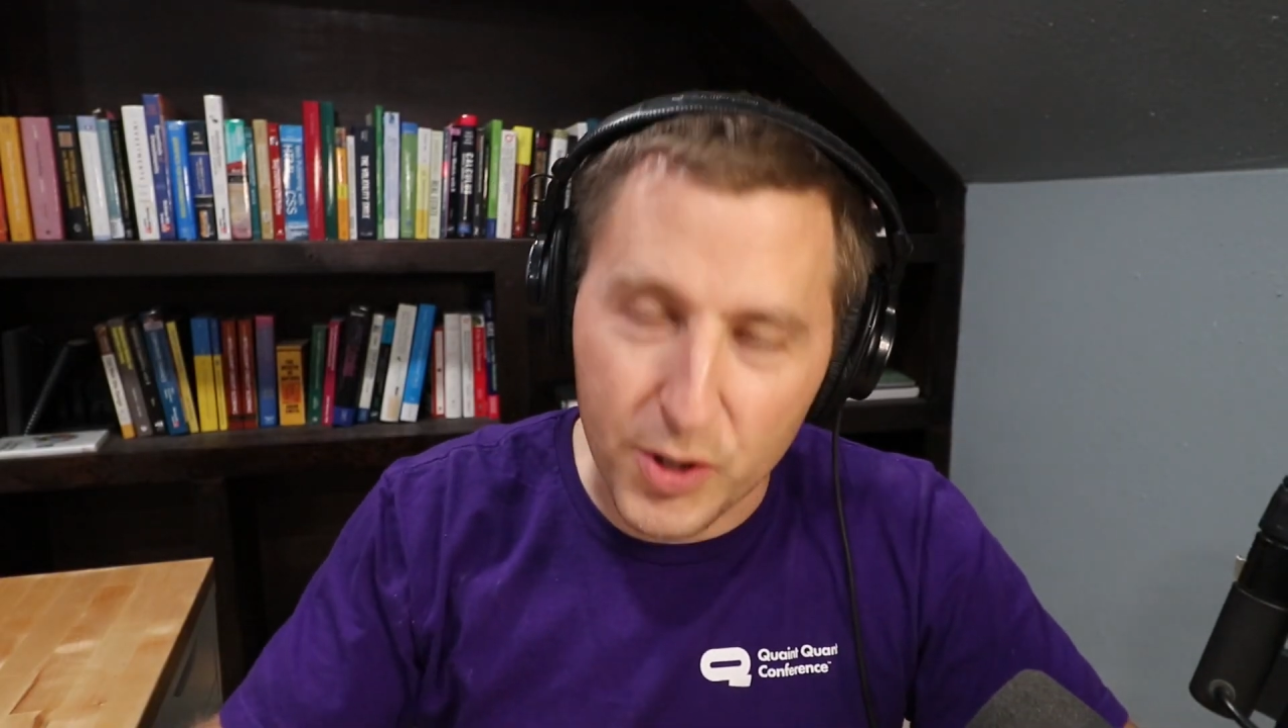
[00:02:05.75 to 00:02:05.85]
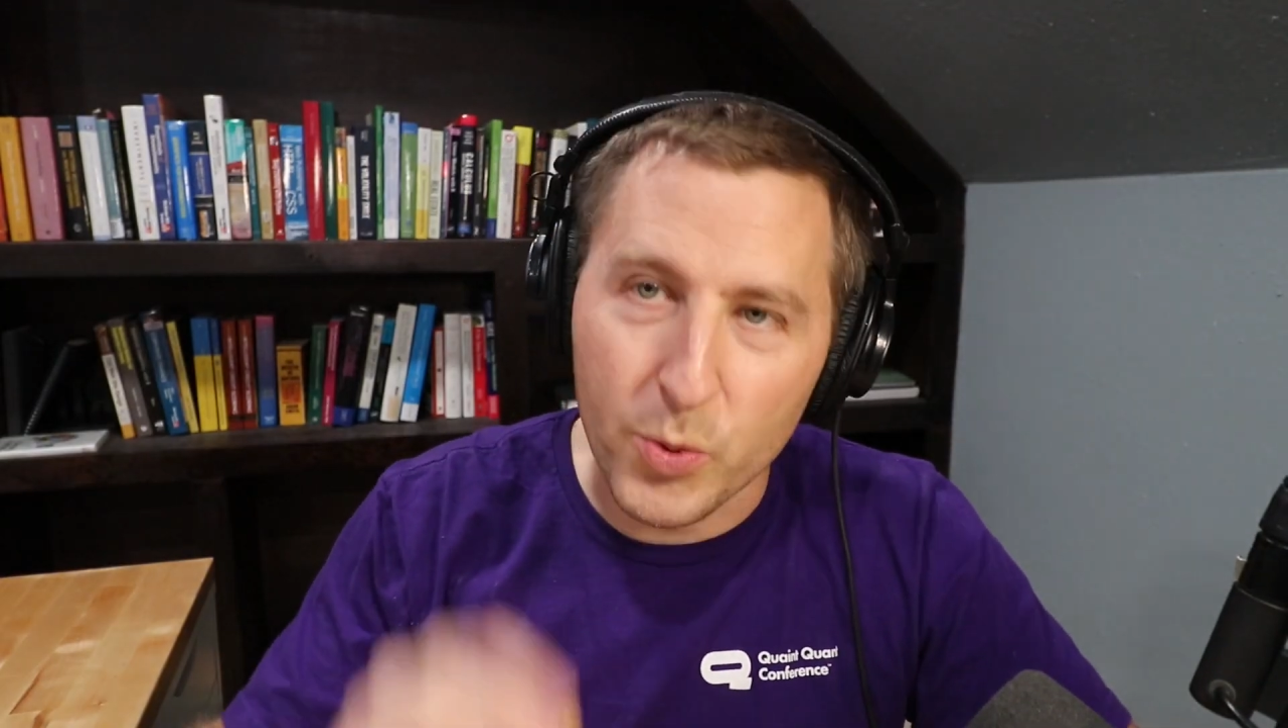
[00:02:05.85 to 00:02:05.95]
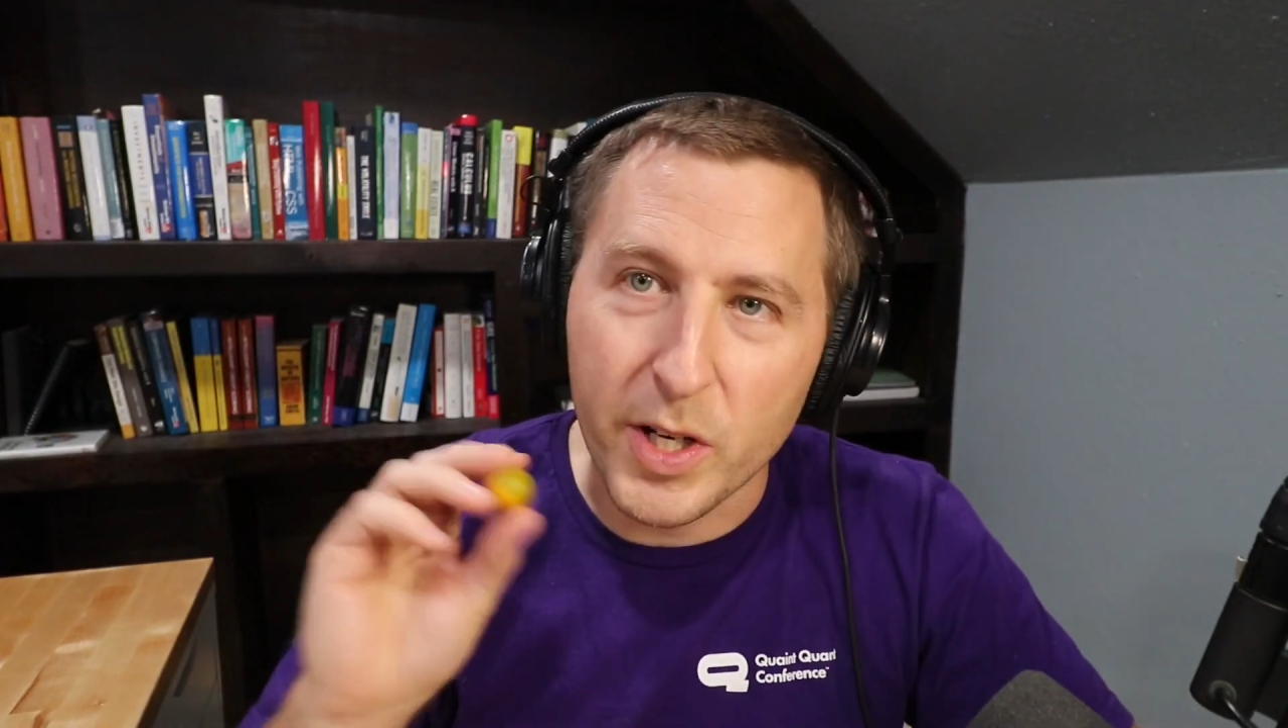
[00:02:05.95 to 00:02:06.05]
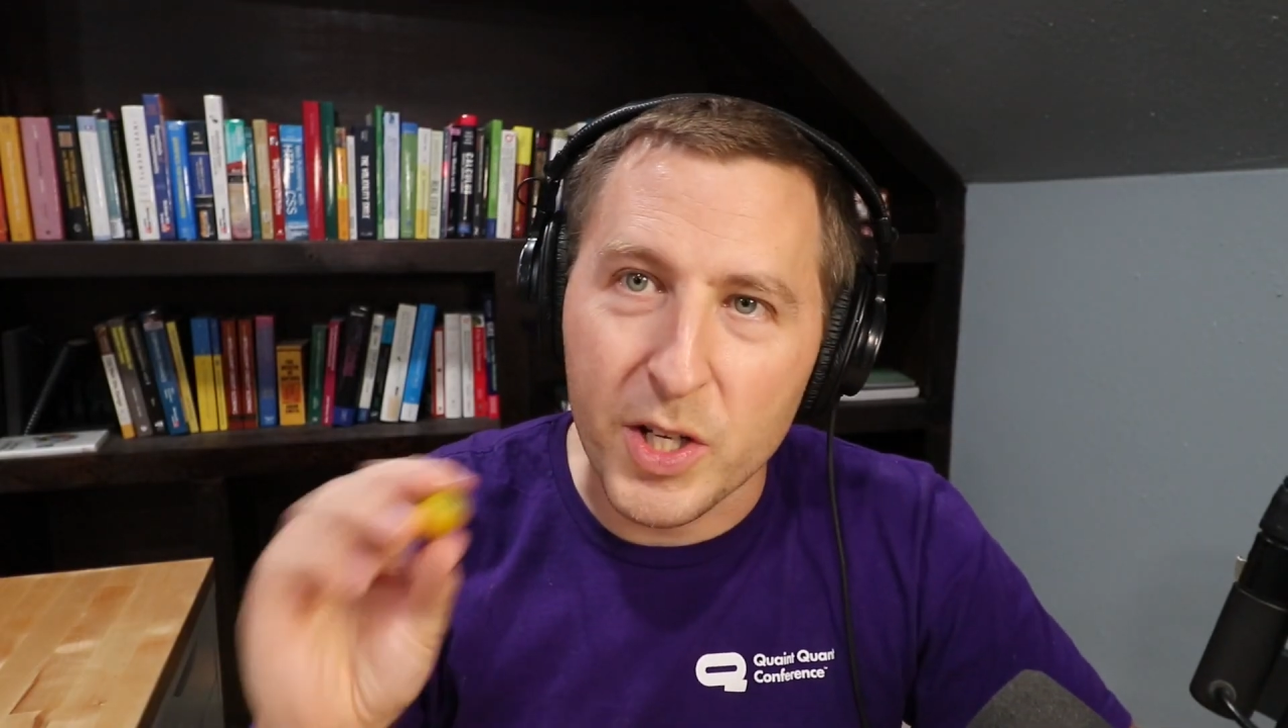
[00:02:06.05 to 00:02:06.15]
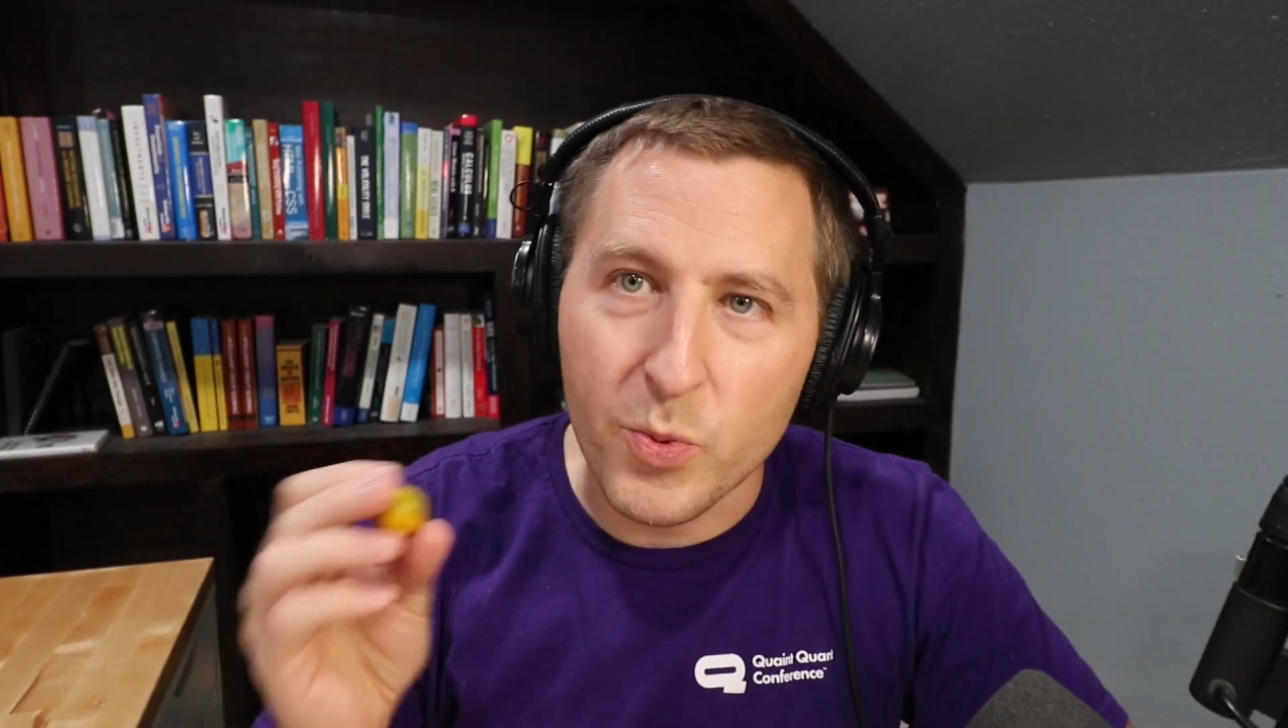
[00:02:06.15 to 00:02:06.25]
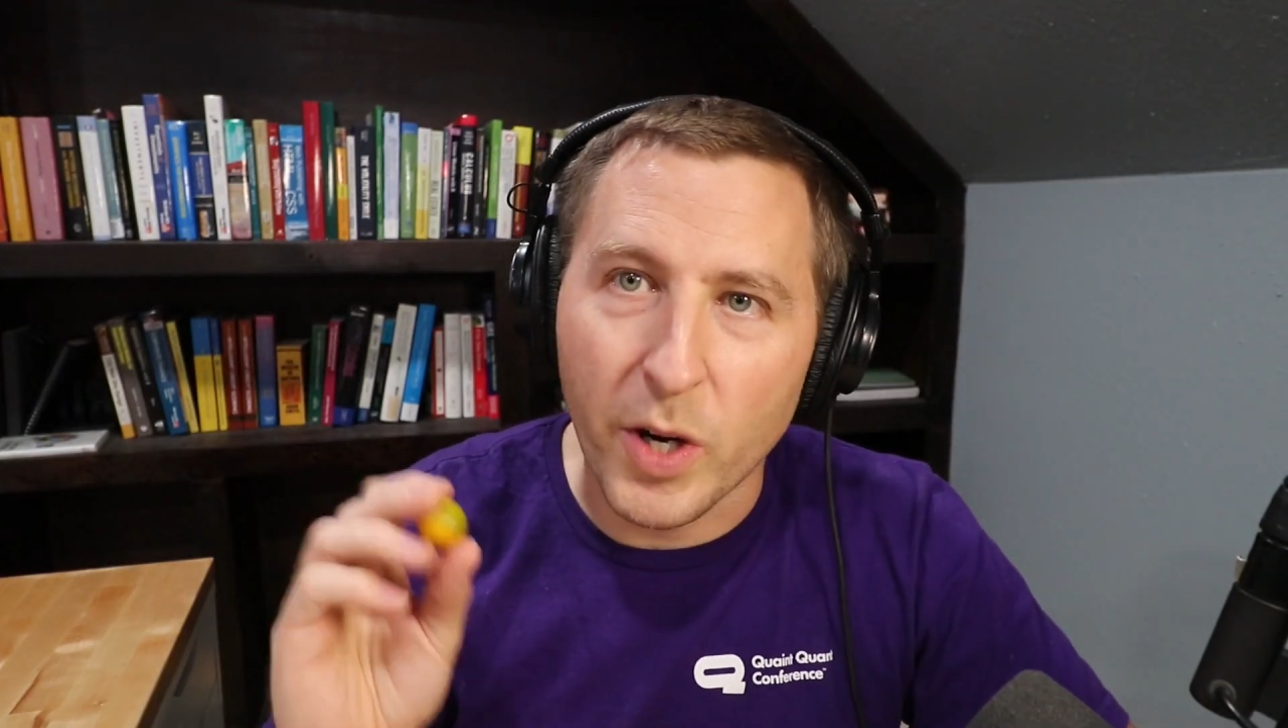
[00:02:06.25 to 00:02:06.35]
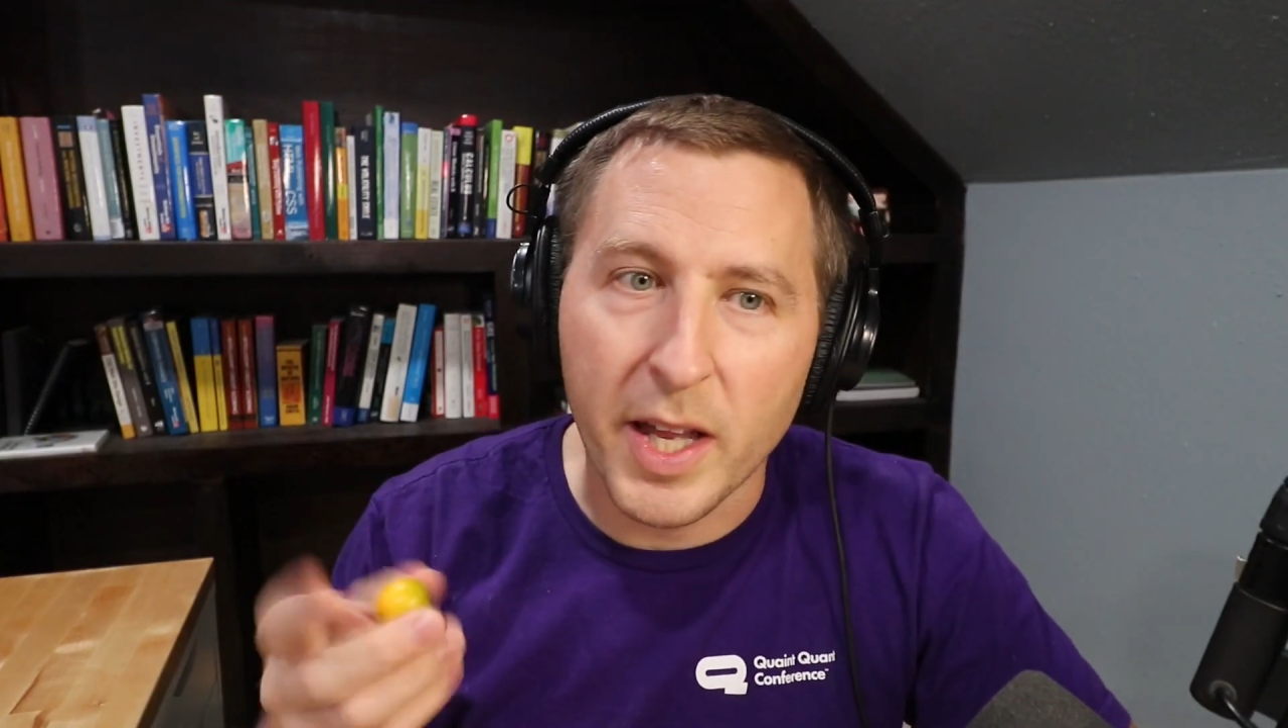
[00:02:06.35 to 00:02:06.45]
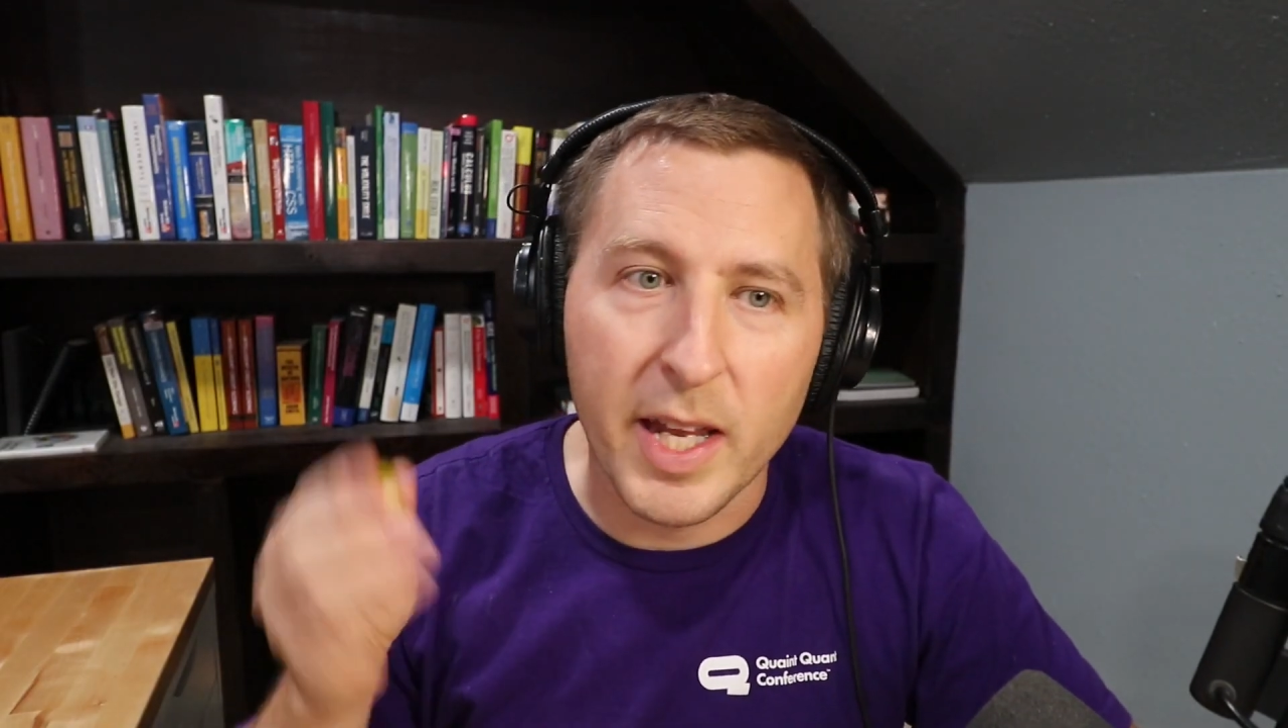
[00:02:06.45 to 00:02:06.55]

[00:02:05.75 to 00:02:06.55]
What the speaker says: sweetest one,